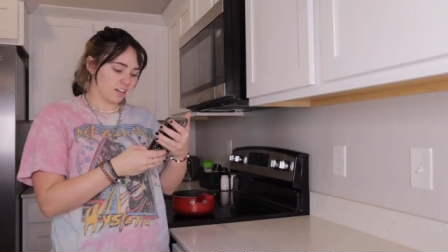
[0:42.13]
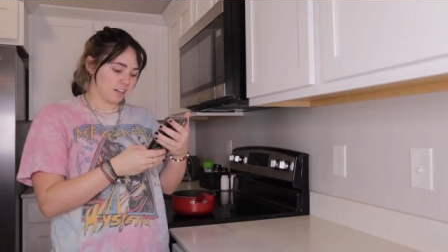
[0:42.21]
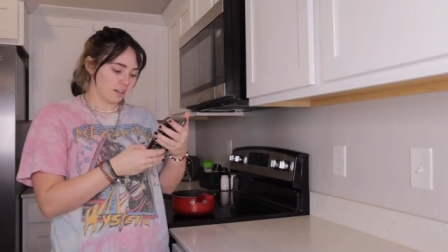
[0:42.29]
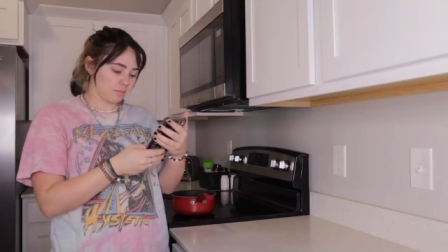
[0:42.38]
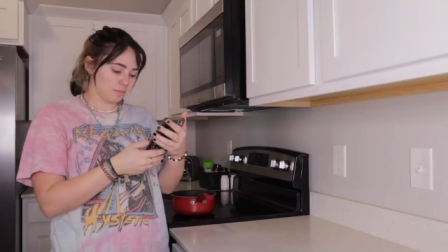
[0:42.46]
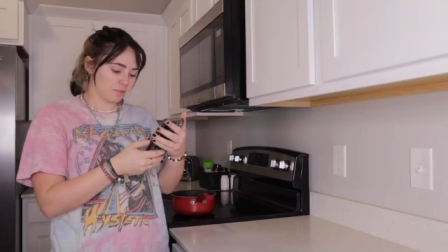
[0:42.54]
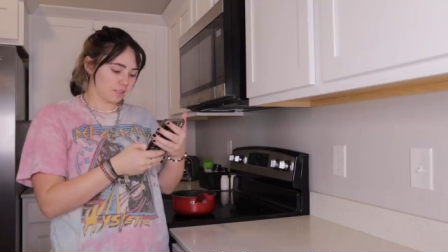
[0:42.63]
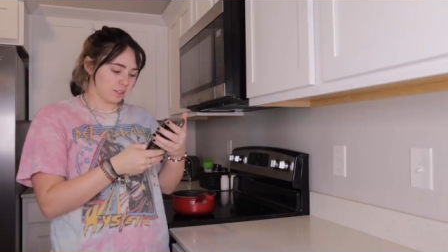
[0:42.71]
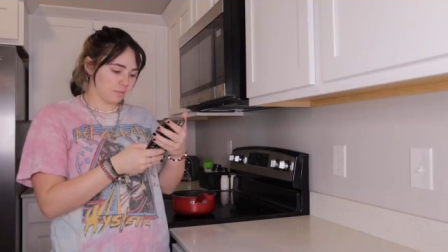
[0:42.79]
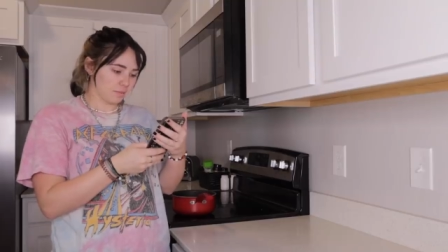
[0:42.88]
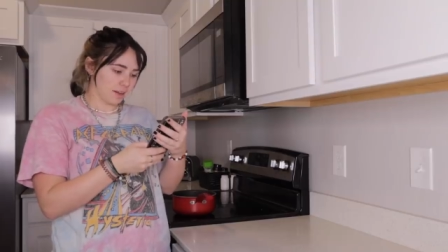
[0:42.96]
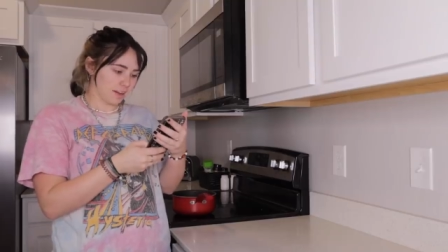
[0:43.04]
All right, pulling
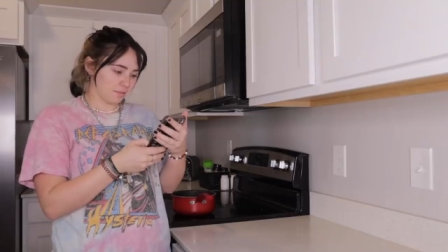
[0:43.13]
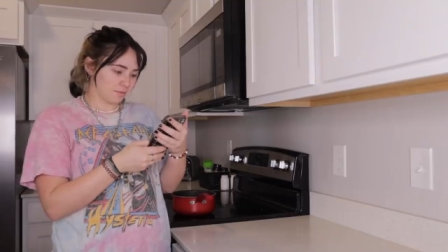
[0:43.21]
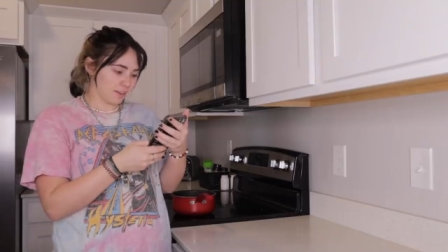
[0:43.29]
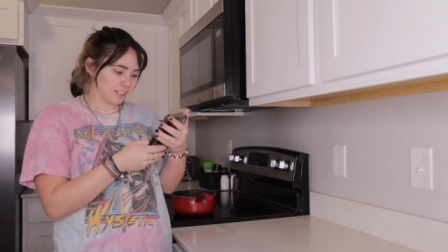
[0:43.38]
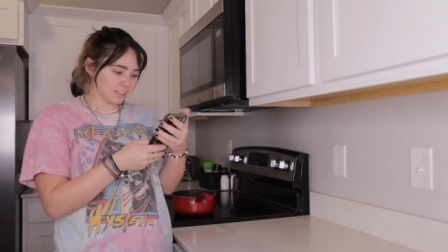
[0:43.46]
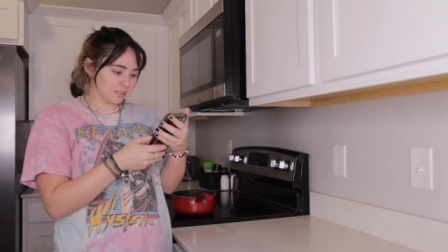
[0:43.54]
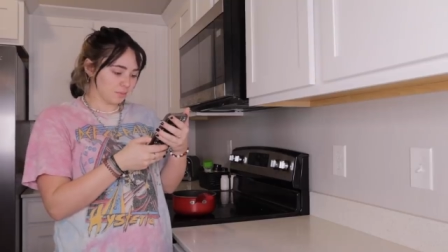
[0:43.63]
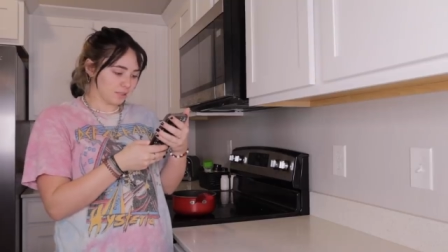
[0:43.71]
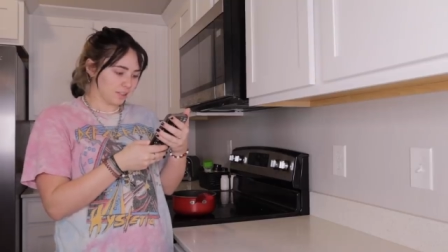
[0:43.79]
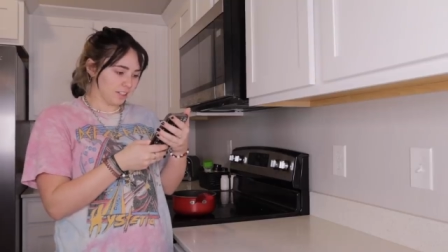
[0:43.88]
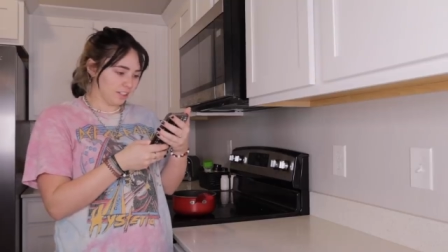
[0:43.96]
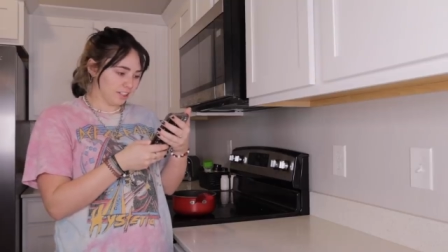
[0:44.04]
up my
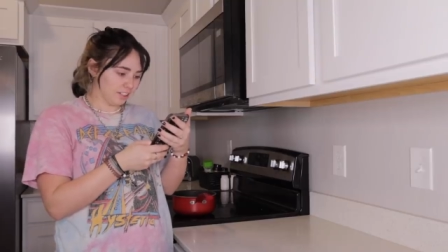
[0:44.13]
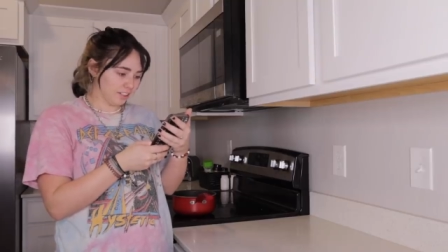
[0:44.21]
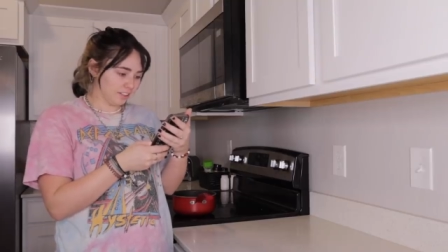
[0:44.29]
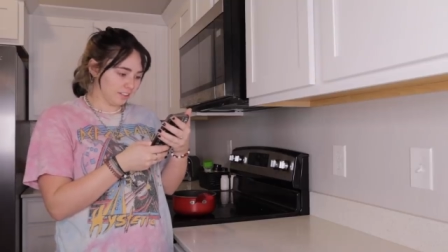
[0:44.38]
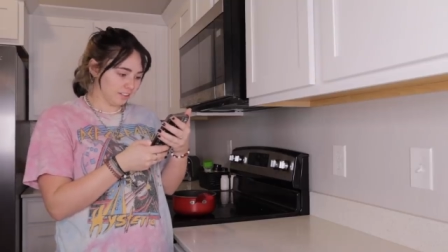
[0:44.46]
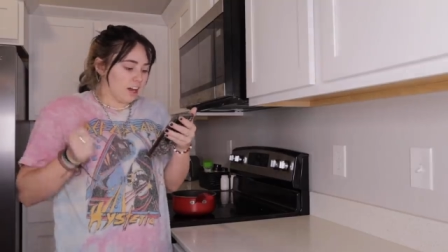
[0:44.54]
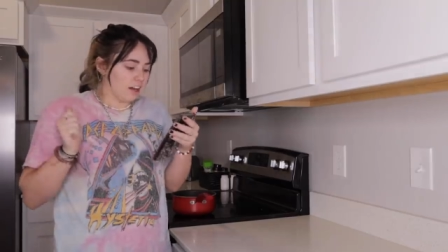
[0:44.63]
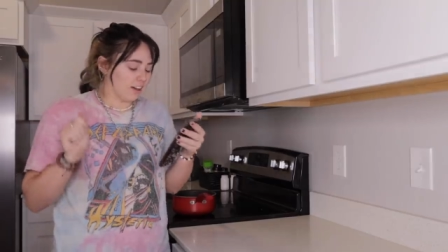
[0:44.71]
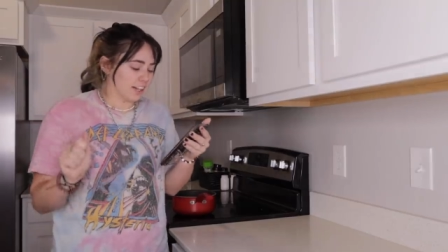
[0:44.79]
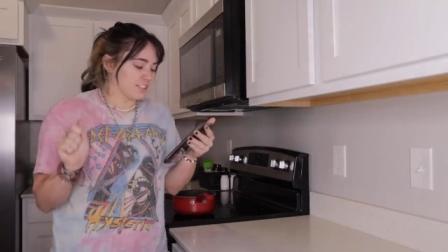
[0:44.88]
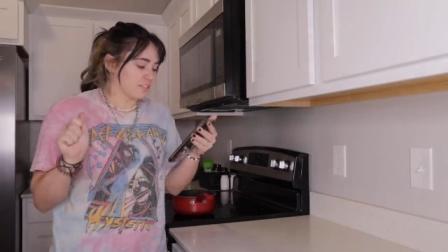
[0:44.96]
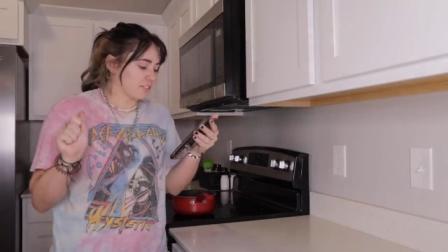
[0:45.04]
recipe.
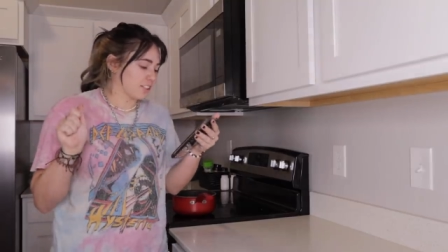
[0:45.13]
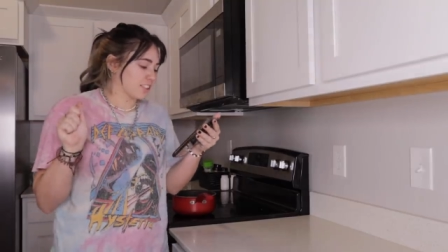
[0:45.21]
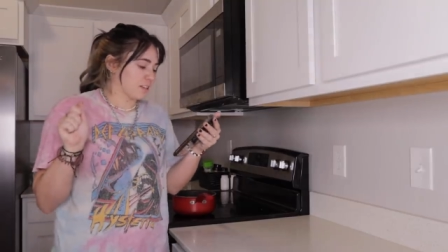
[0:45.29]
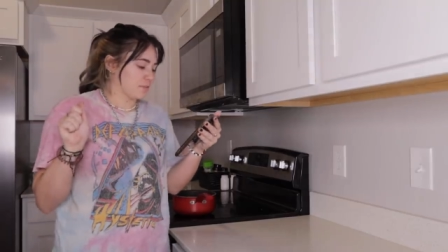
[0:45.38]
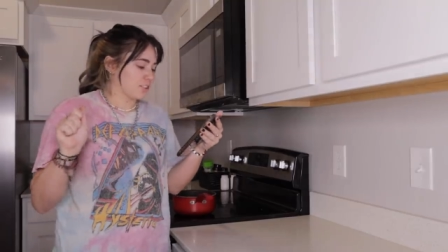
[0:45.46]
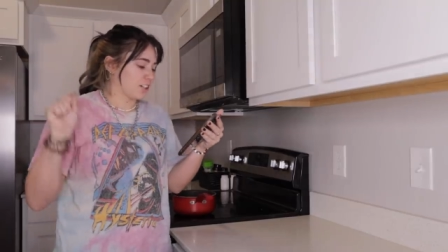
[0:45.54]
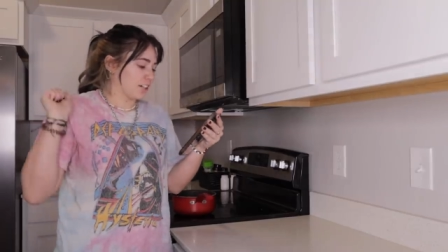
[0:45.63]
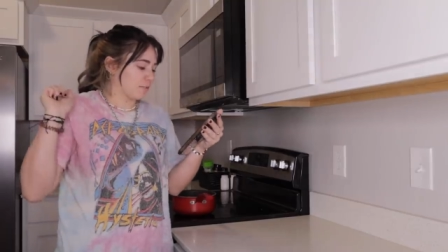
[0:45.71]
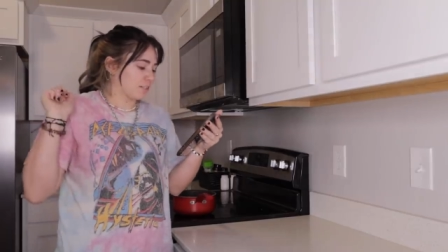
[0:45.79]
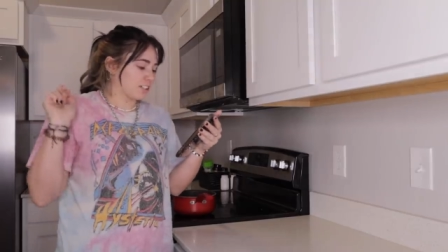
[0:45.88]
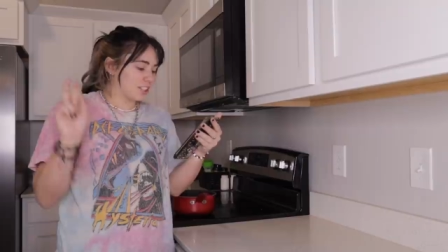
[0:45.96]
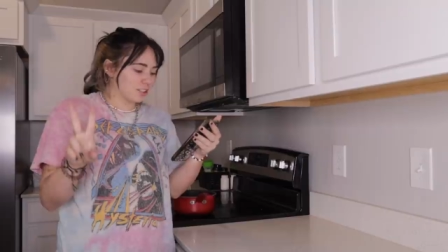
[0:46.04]
Okay, so first I'm
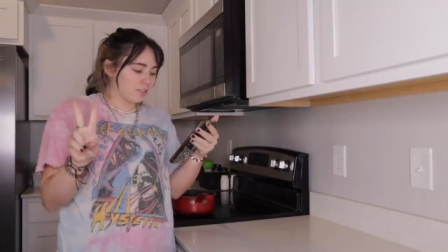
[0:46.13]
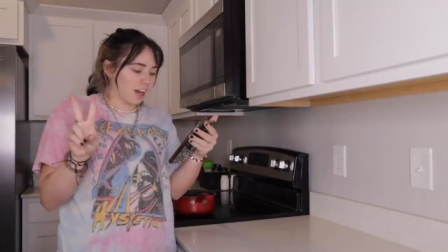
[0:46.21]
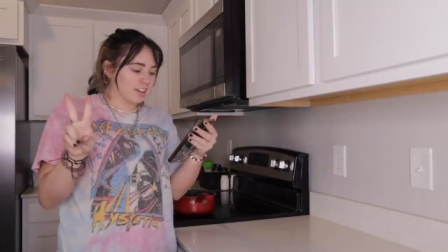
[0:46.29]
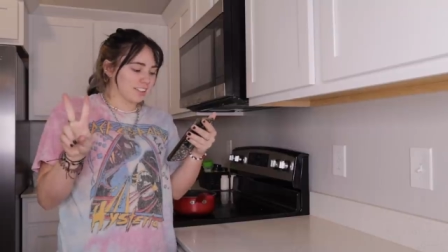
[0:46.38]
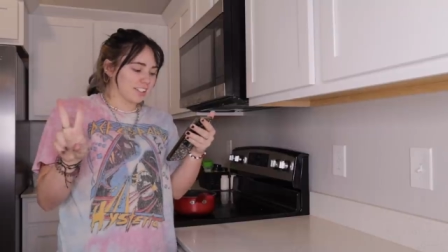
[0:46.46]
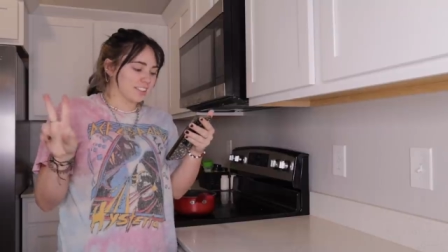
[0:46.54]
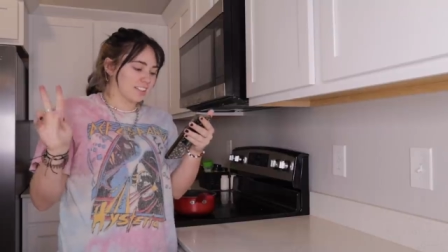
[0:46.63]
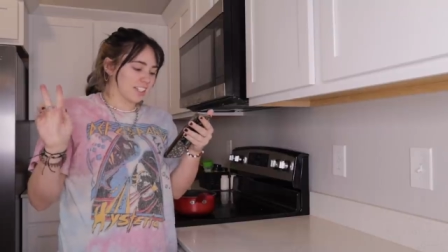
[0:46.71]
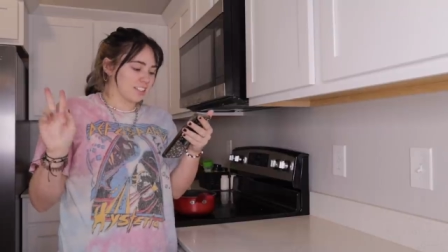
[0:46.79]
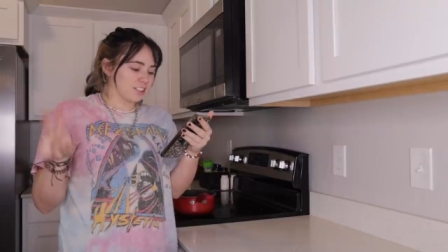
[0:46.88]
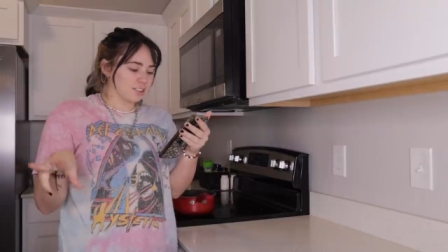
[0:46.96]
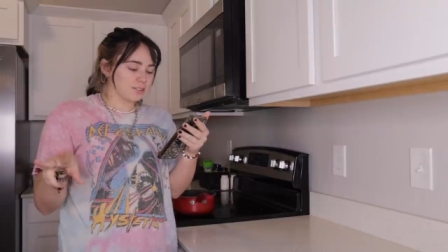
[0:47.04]
starting with two onions
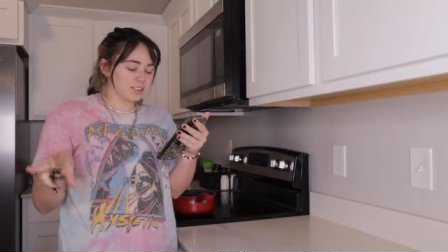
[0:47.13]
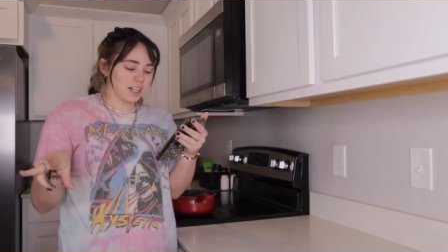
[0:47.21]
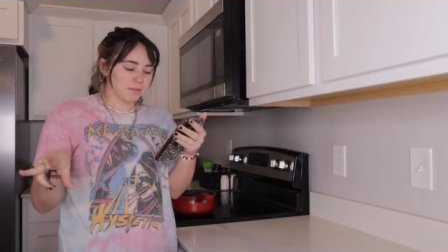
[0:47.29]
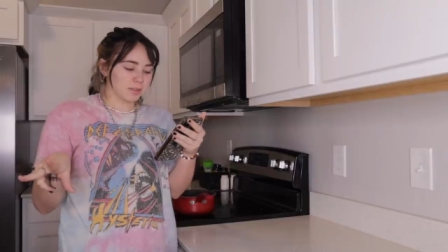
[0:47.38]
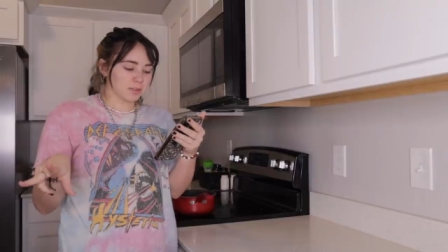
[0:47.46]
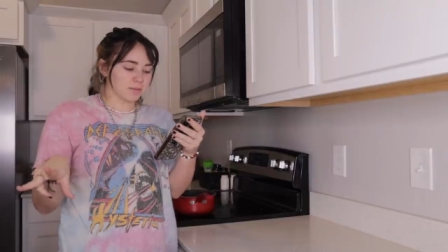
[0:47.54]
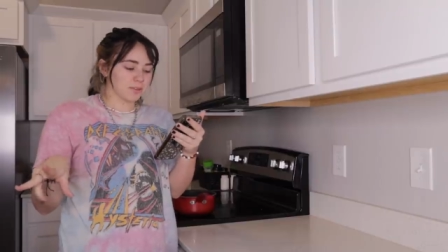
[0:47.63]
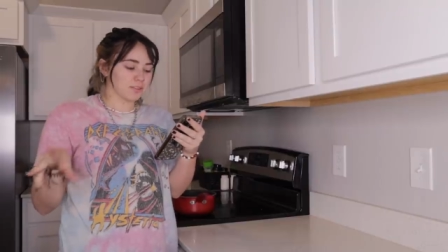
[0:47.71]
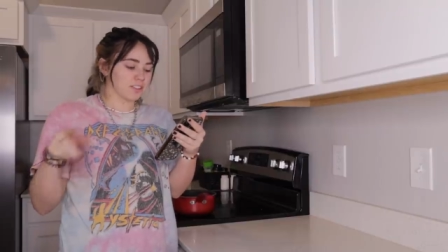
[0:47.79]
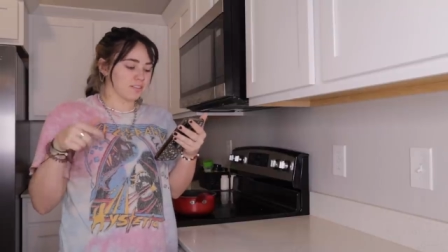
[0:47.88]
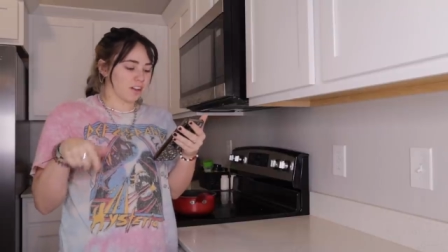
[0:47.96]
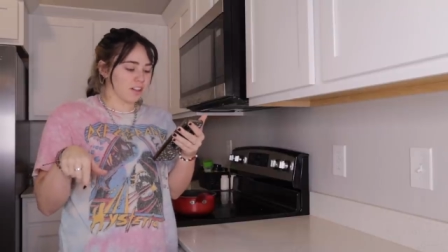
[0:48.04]
and two
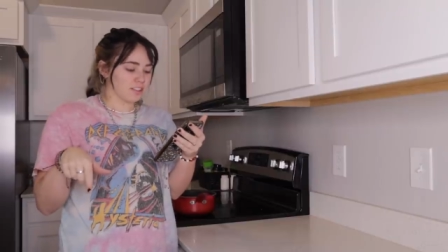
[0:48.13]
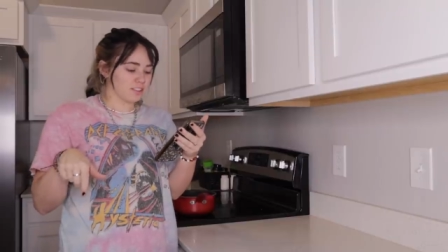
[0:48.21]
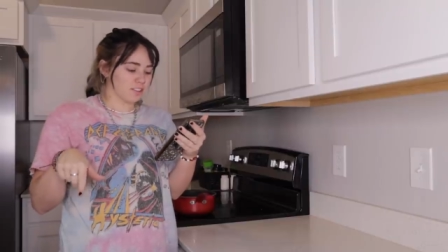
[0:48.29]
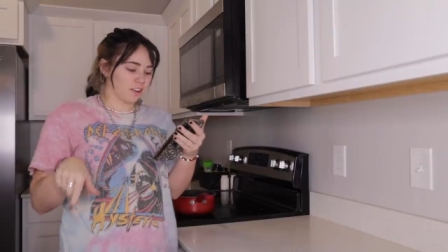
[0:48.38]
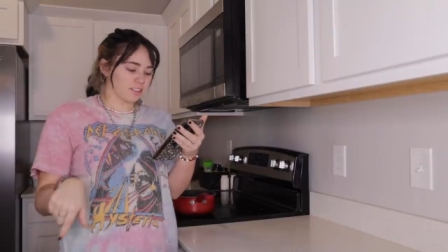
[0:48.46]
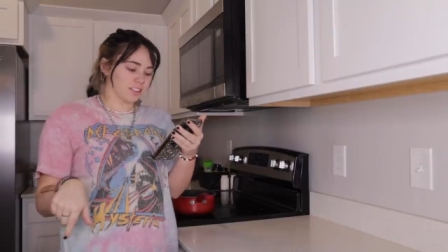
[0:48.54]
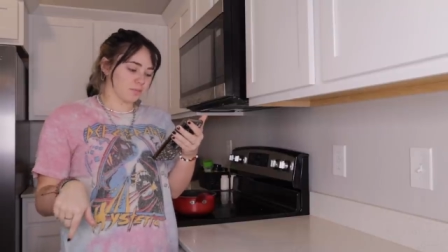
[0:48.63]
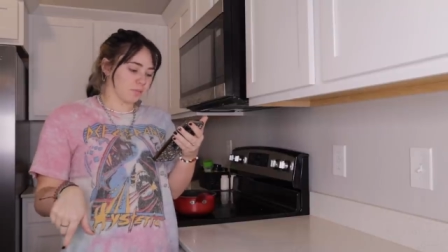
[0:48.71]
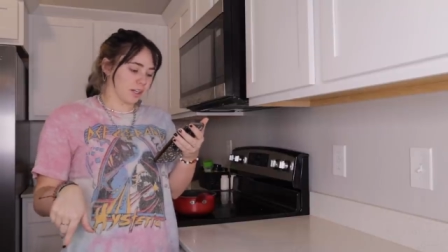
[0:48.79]
tablespoons of unsalted